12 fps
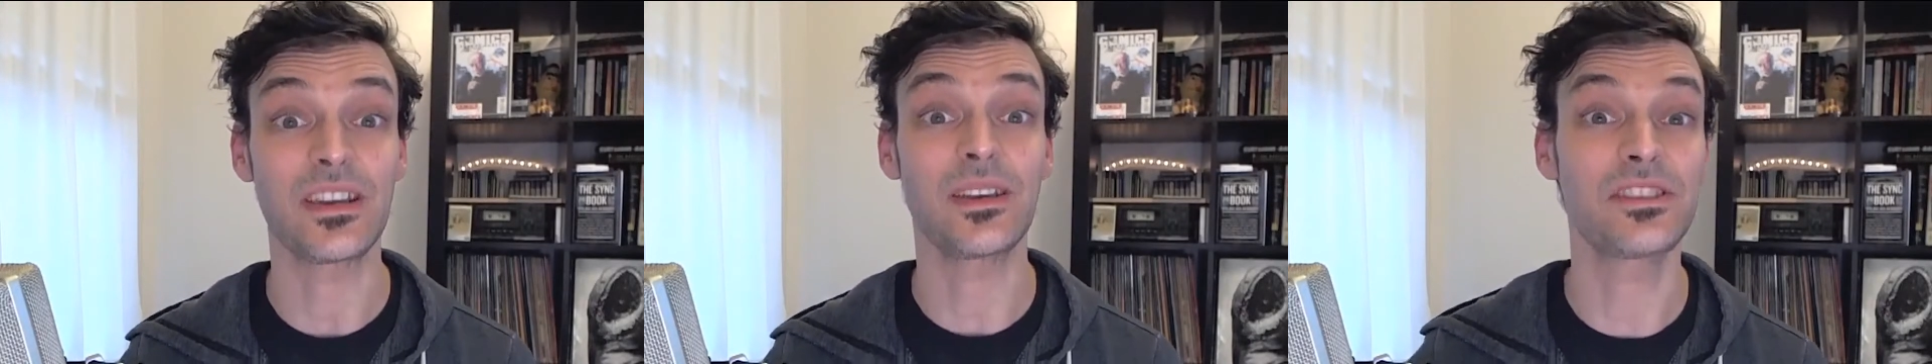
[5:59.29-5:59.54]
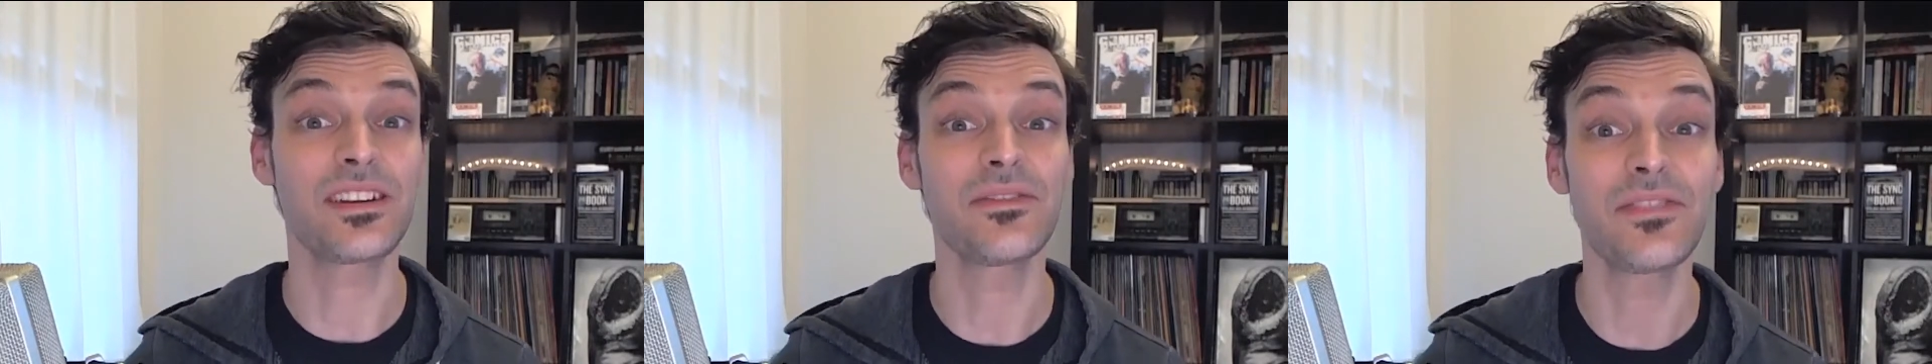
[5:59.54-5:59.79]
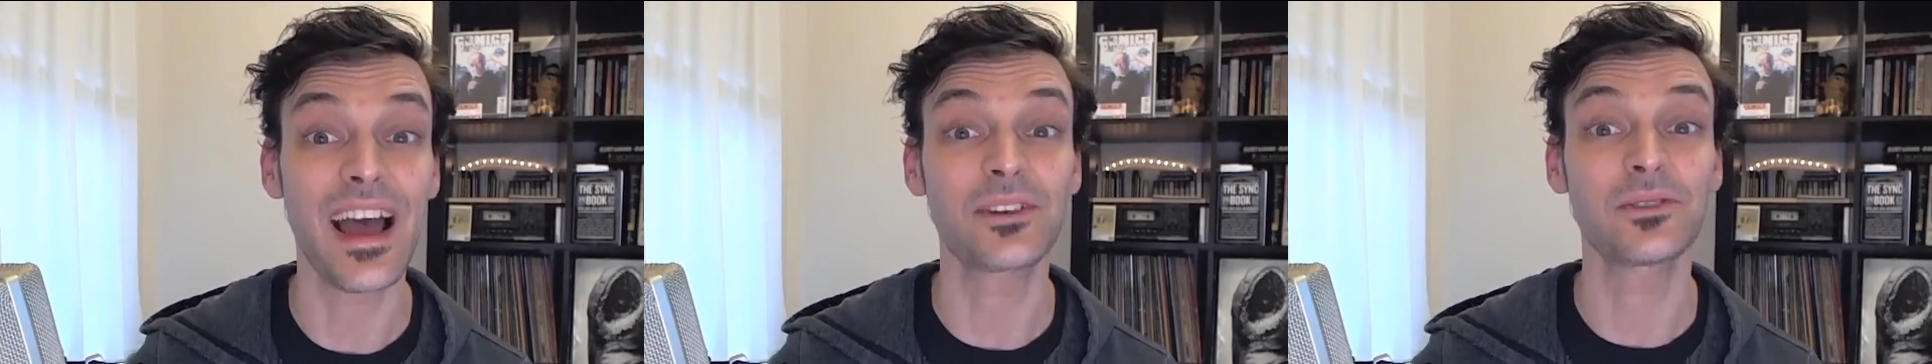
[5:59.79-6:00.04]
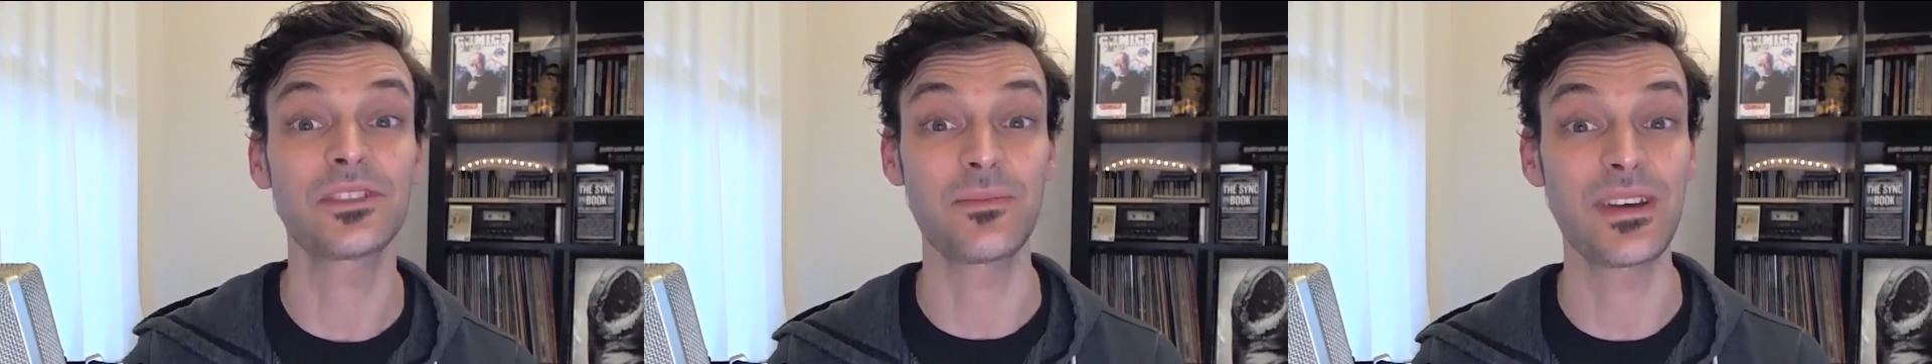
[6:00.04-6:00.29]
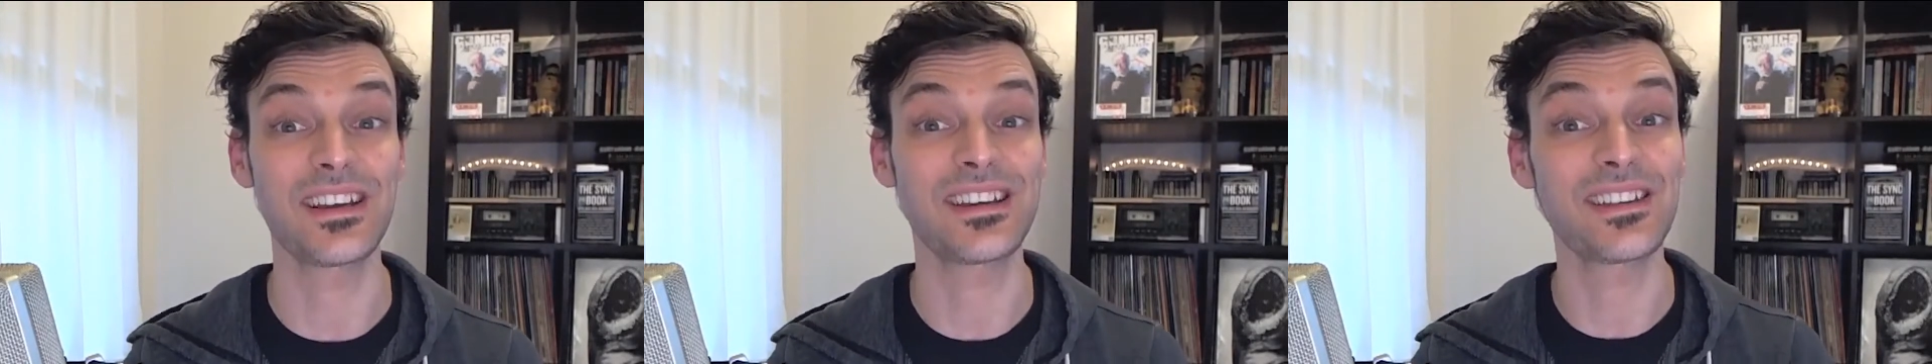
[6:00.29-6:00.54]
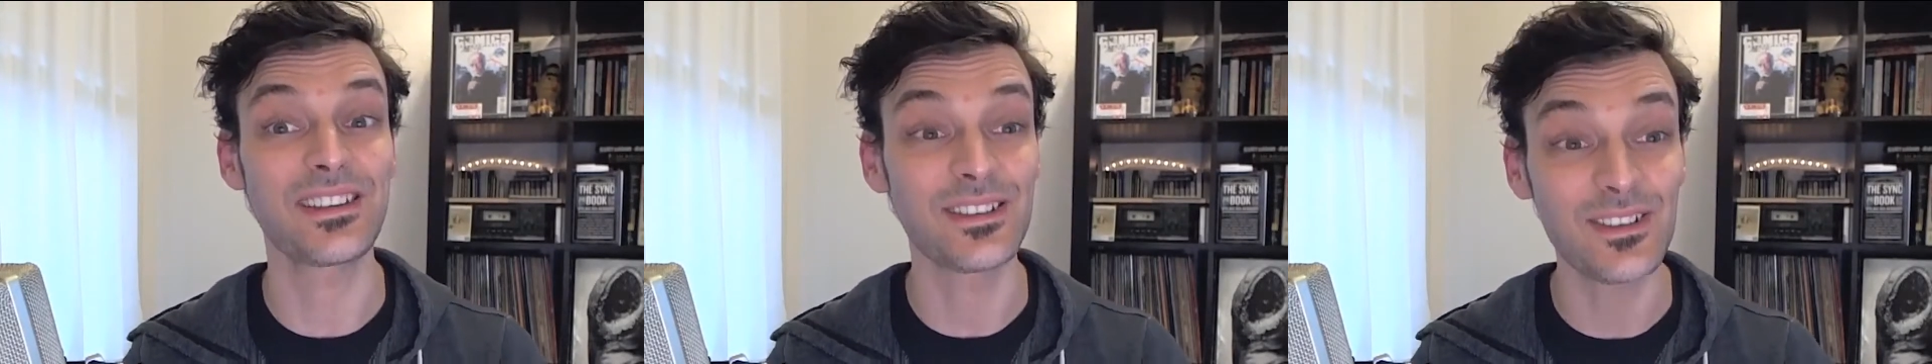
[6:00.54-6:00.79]
he was in a faculty
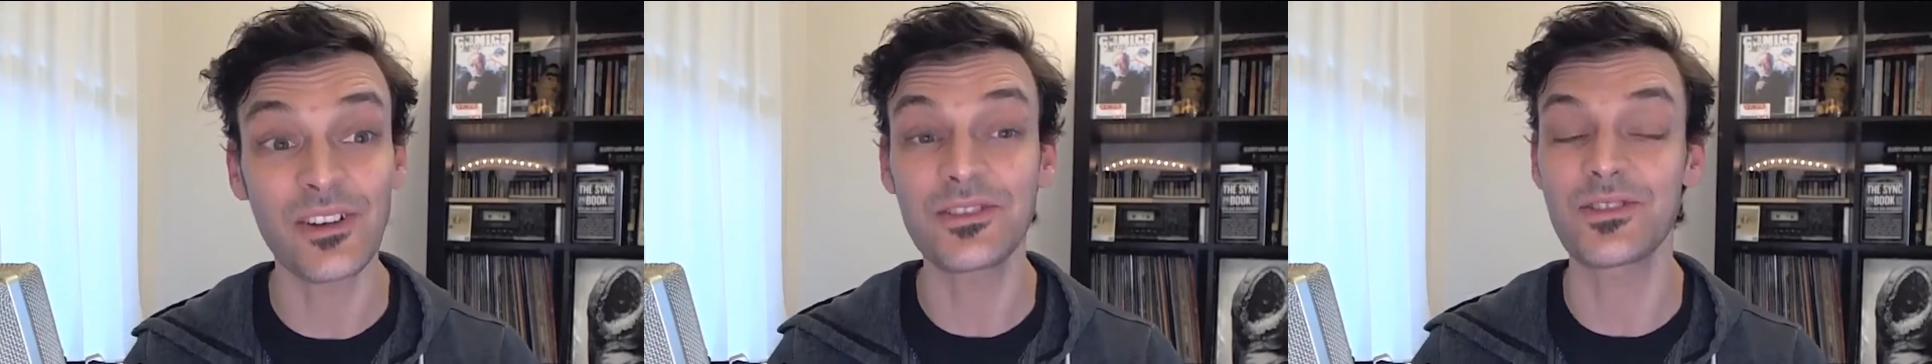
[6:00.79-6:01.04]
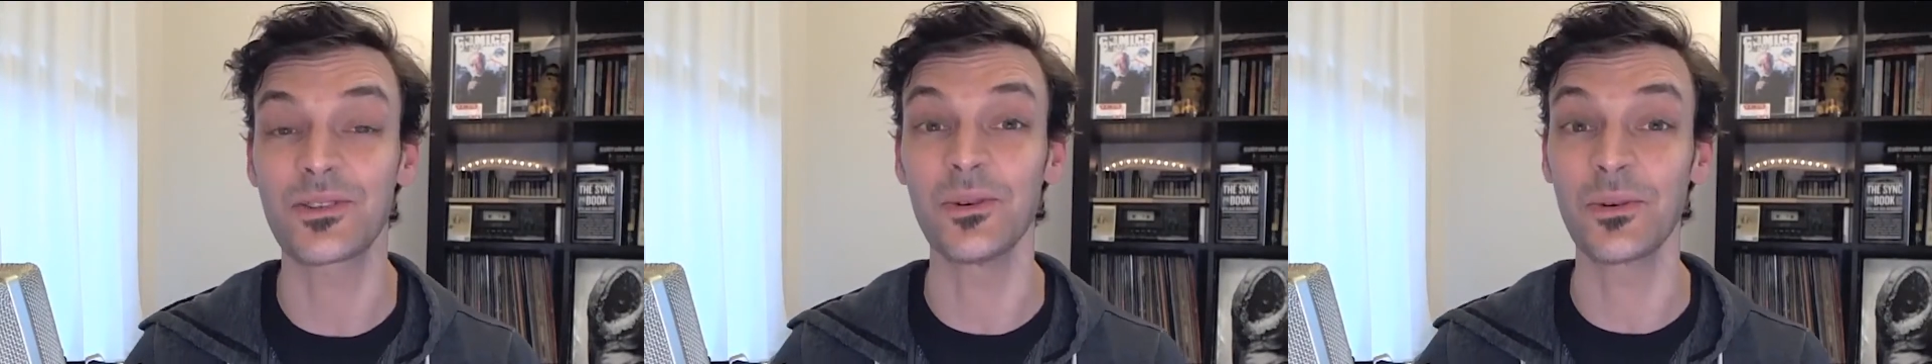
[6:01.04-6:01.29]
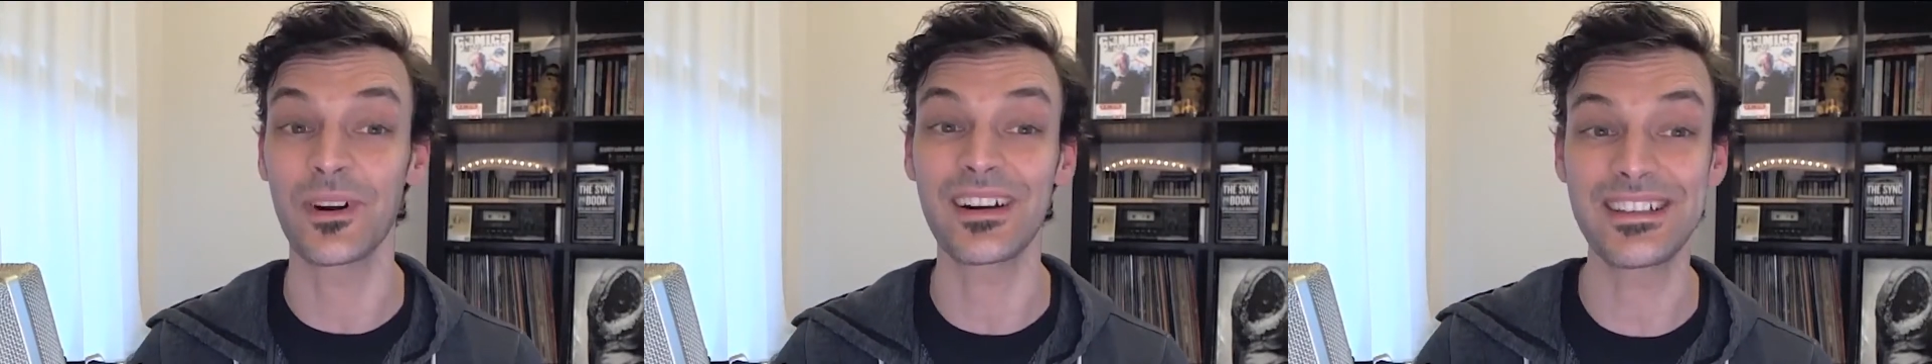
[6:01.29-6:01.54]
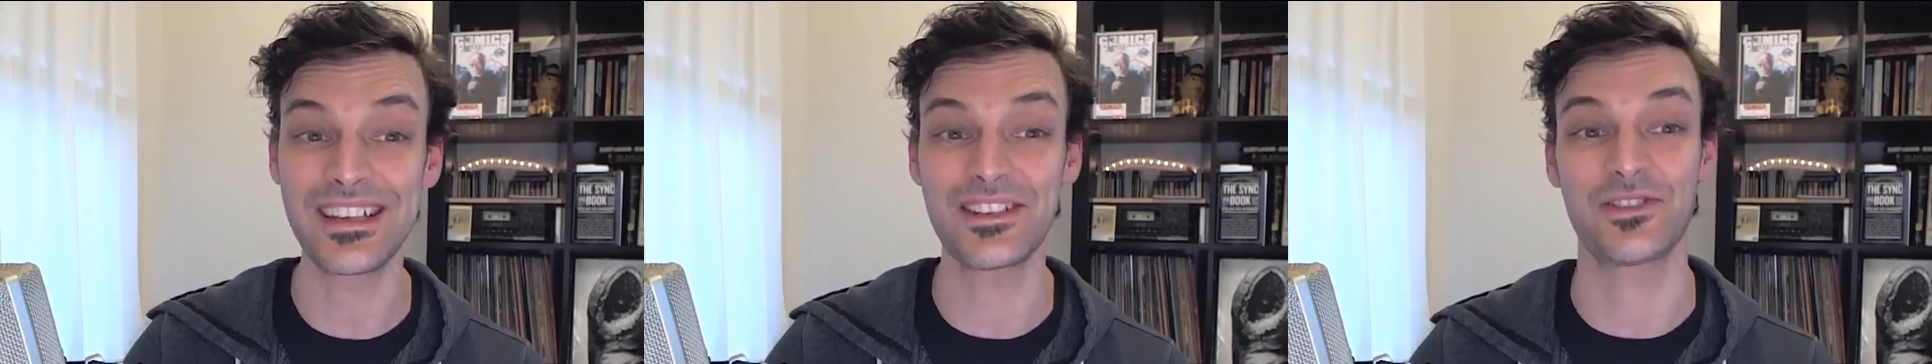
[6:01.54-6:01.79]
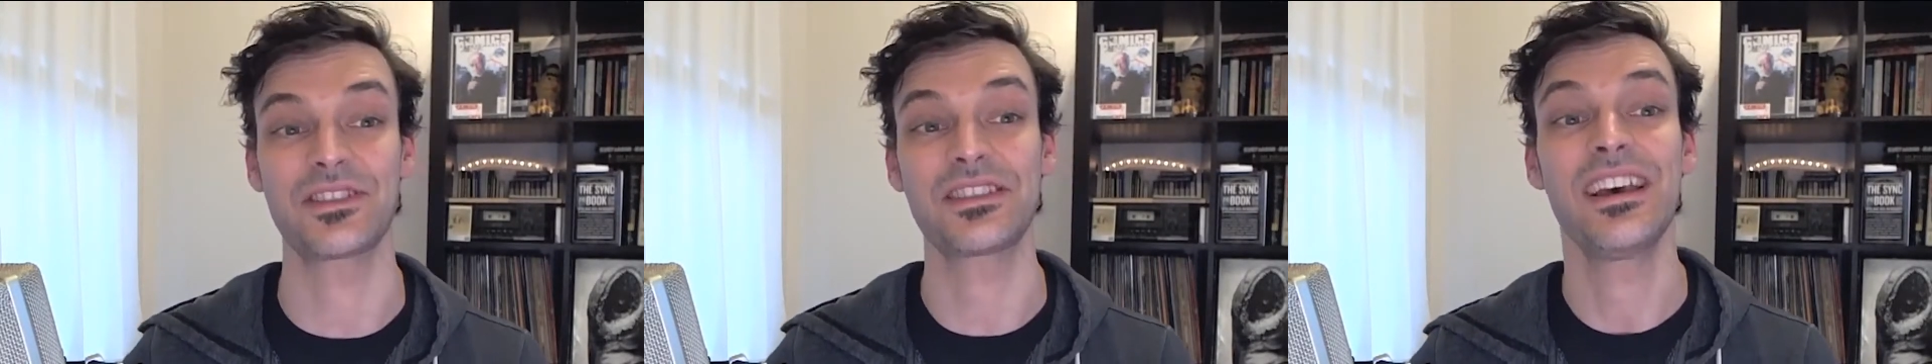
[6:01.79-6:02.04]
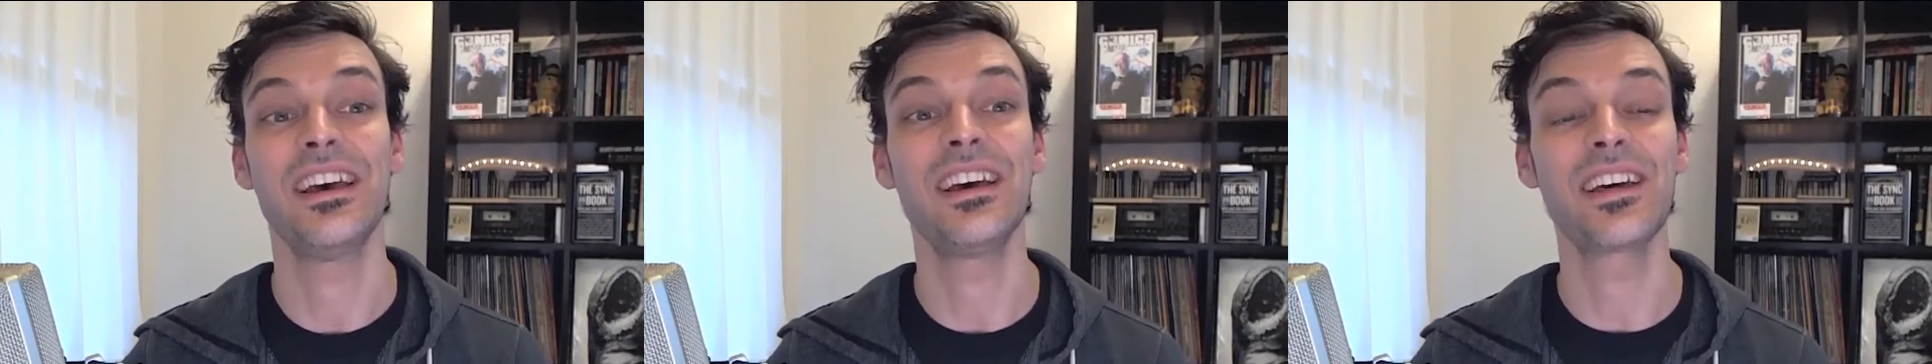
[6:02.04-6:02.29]
meeting at the law school where he
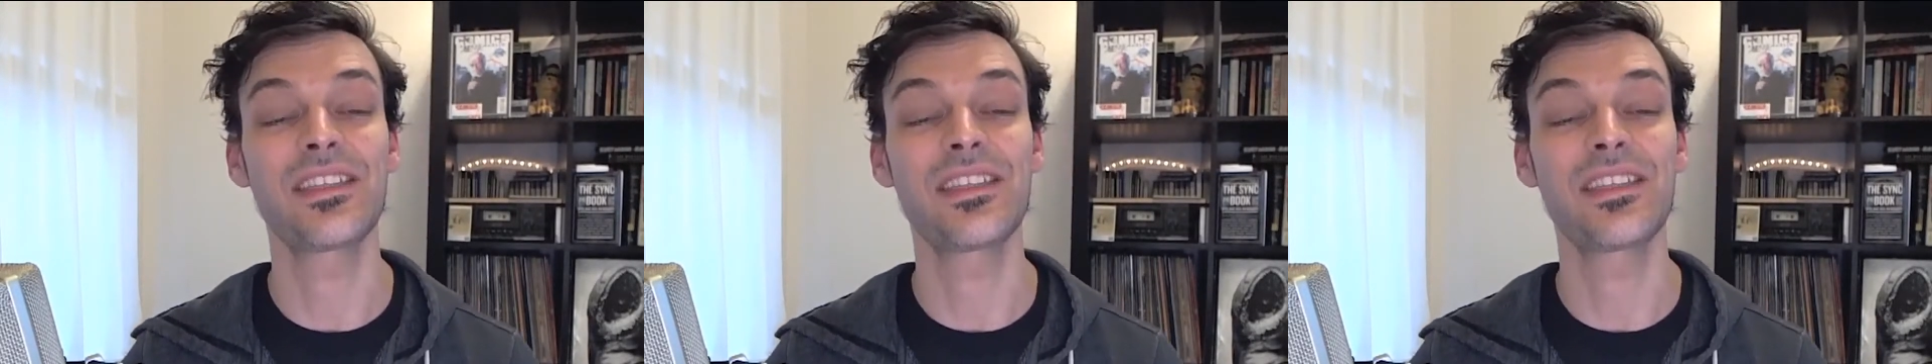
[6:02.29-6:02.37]
teaches.